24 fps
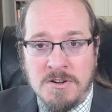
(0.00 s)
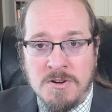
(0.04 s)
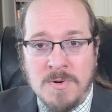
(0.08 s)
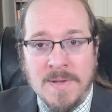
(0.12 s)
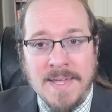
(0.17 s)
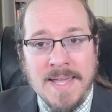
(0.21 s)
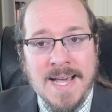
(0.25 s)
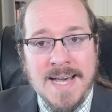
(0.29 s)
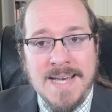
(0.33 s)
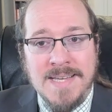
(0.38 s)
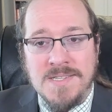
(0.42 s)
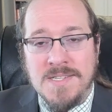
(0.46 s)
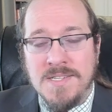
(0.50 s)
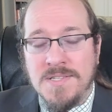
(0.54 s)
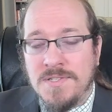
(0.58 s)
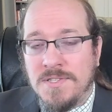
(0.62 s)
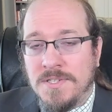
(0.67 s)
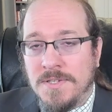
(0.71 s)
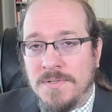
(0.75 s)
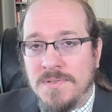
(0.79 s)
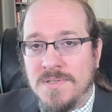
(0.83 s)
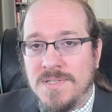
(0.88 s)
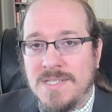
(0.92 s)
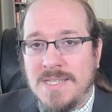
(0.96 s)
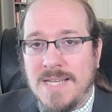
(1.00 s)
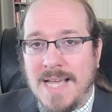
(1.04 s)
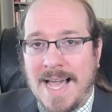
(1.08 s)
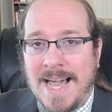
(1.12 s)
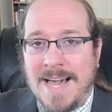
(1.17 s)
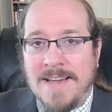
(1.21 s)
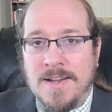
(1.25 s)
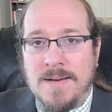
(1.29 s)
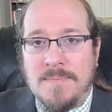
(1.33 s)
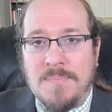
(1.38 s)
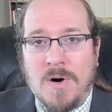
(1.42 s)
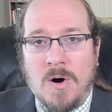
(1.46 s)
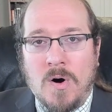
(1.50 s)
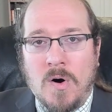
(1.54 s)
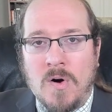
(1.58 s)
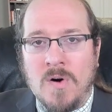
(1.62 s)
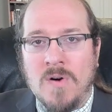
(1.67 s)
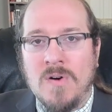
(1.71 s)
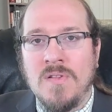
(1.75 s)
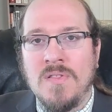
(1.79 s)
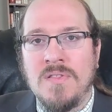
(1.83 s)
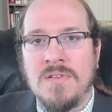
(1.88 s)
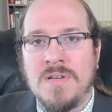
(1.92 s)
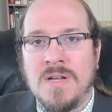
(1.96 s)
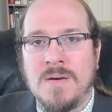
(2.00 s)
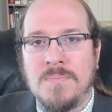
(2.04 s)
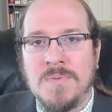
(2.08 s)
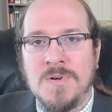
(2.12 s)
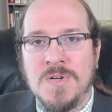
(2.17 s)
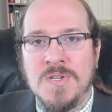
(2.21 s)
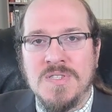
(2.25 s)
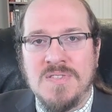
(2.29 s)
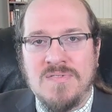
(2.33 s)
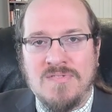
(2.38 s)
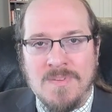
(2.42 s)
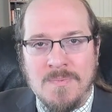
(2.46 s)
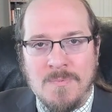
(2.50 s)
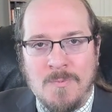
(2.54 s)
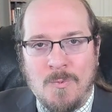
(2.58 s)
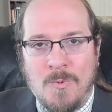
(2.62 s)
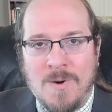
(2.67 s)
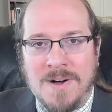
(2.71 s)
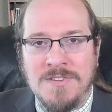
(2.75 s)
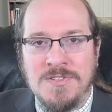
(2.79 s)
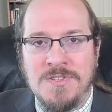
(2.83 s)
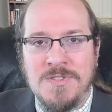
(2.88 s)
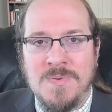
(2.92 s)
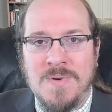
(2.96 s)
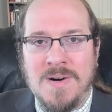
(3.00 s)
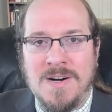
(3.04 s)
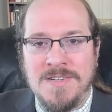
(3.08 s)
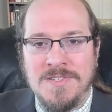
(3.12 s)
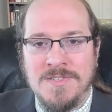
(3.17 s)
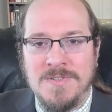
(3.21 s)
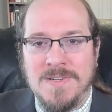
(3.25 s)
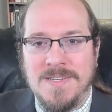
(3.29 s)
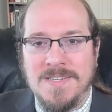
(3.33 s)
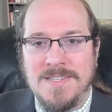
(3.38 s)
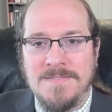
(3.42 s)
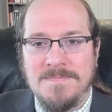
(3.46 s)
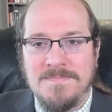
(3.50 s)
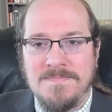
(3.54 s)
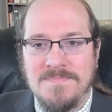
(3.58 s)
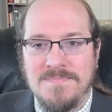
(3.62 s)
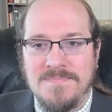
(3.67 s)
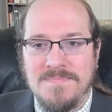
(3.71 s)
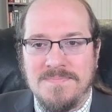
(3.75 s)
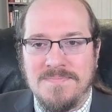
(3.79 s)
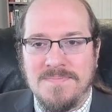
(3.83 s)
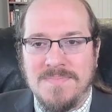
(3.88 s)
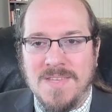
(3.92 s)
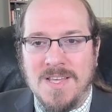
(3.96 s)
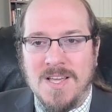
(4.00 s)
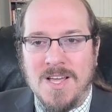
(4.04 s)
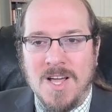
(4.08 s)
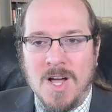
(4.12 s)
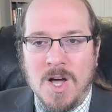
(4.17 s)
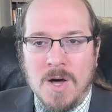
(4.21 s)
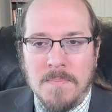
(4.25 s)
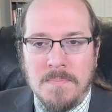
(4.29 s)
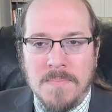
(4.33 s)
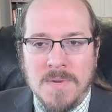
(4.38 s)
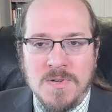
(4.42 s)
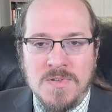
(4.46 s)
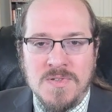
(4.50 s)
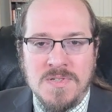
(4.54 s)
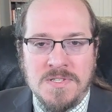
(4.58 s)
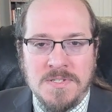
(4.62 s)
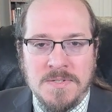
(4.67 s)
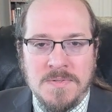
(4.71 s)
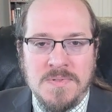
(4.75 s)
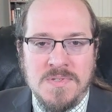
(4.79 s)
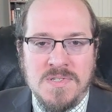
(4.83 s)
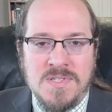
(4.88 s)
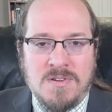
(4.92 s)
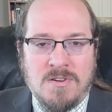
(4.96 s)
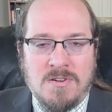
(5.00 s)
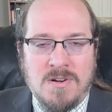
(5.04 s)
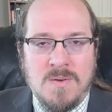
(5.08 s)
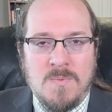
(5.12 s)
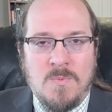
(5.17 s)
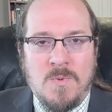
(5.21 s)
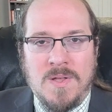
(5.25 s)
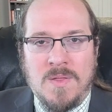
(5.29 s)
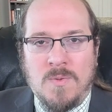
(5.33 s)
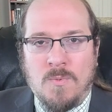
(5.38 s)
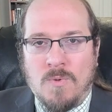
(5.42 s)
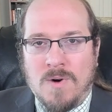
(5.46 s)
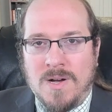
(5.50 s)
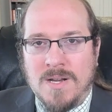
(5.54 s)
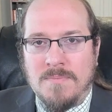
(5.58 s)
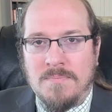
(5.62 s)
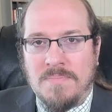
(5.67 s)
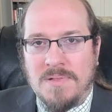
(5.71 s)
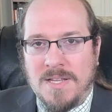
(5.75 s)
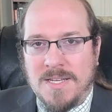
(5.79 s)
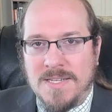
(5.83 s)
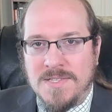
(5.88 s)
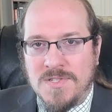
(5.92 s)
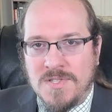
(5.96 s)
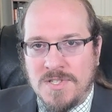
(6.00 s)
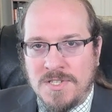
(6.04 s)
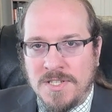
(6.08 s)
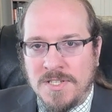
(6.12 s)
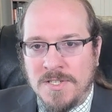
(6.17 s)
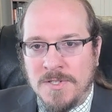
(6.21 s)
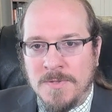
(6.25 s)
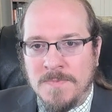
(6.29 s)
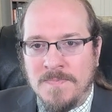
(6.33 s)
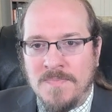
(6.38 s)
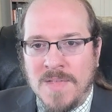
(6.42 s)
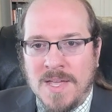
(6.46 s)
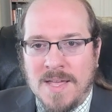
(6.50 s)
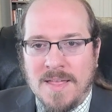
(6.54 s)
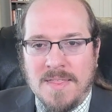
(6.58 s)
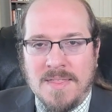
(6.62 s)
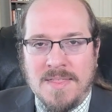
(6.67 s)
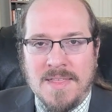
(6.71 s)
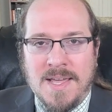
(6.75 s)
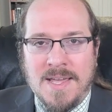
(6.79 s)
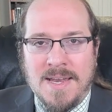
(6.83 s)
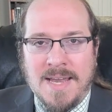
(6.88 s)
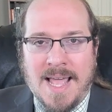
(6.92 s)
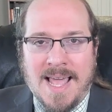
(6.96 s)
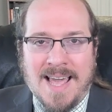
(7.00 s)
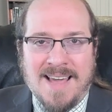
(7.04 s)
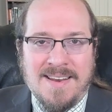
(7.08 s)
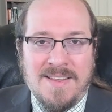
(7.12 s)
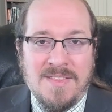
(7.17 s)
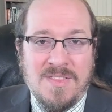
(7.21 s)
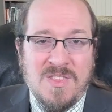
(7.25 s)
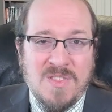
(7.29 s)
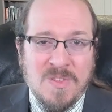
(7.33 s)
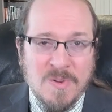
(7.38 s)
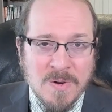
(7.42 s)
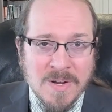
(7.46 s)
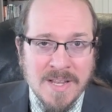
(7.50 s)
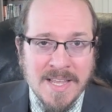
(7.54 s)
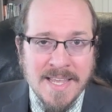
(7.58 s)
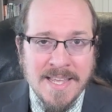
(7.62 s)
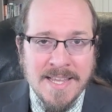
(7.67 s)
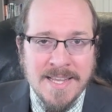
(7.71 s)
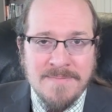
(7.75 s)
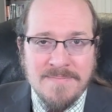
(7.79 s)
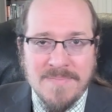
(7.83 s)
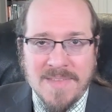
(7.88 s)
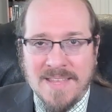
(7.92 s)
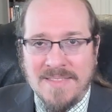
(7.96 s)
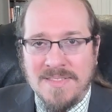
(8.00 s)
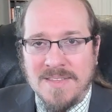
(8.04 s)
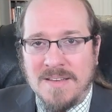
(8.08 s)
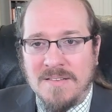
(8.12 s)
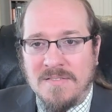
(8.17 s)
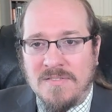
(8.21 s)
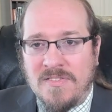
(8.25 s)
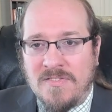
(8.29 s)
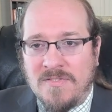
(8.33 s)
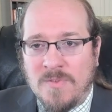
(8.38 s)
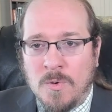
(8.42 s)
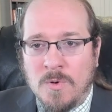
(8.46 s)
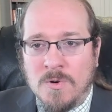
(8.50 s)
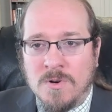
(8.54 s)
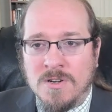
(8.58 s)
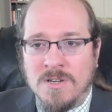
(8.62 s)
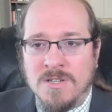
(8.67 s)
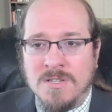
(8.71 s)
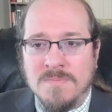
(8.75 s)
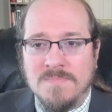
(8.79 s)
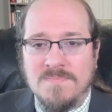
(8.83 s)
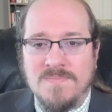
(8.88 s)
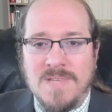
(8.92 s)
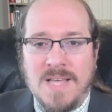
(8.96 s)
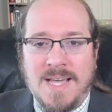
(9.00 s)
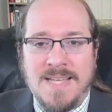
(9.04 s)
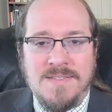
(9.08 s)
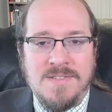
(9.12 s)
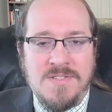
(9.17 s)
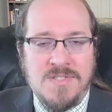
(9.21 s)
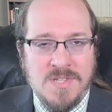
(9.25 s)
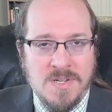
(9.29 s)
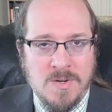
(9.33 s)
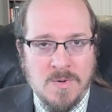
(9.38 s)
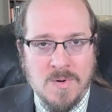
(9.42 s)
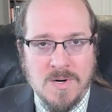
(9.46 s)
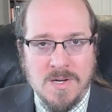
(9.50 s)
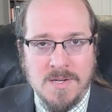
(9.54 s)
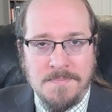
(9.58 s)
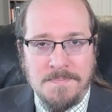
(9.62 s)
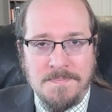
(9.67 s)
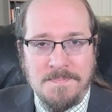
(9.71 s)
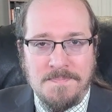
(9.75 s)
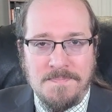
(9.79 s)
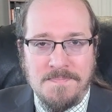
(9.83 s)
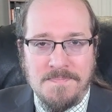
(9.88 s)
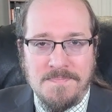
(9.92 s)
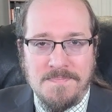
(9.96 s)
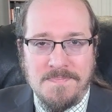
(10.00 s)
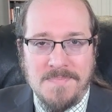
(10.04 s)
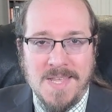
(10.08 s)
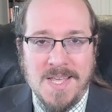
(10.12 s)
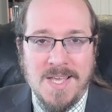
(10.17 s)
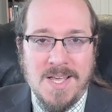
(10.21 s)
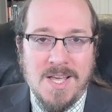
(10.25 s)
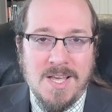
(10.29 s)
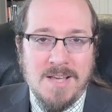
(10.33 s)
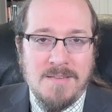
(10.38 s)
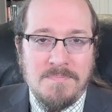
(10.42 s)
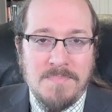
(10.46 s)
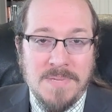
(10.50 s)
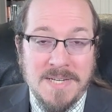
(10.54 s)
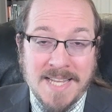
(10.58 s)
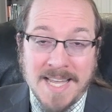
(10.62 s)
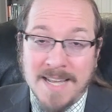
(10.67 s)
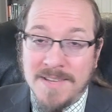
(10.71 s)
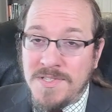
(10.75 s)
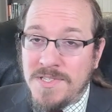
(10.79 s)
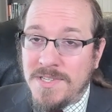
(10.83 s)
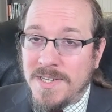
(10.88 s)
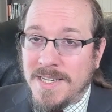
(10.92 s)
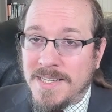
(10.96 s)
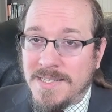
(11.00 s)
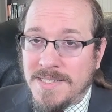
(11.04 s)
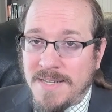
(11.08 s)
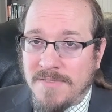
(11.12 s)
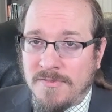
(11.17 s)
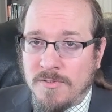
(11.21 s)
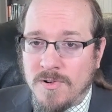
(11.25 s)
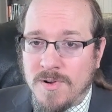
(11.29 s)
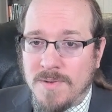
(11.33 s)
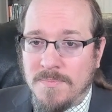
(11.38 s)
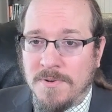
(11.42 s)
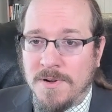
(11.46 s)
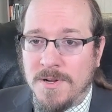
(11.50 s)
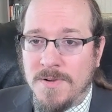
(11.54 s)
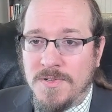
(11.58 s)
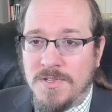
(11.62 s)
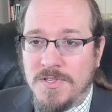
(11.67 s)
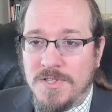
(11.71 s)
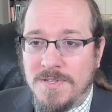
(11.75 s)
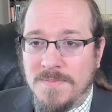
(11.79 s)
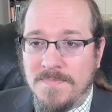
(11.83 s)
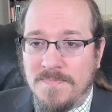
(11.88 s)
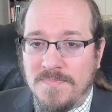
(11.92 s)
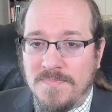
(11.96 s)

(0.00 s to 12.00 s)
he asked his students to add up all the numbers from 1 to 100. Most students started with 1 plus 2, then added 3, and then 4, and so on. But Gauss took a different approach.